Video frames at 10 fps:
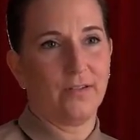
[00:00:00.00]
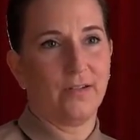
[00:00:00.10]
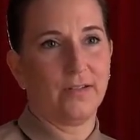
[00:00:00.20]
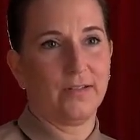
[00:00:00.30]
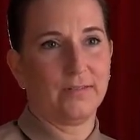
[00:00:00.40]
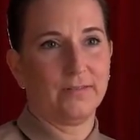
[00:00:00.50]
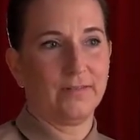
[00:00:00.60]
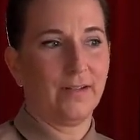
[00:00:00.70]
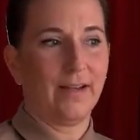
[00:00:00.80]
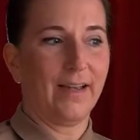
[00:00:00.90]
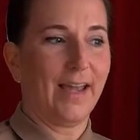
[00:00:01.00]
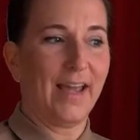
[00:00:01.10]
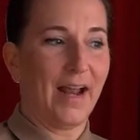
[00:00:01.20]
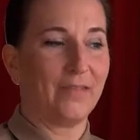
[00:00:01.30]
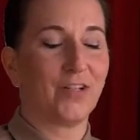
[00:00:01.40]
And
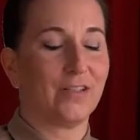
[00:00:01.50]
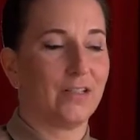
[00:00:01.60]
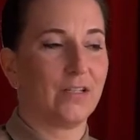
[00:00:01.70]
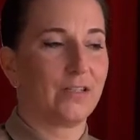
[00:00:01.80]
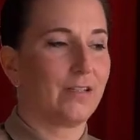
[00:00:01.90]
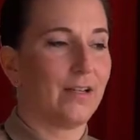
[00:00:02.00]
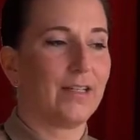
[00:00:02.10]
I've done this,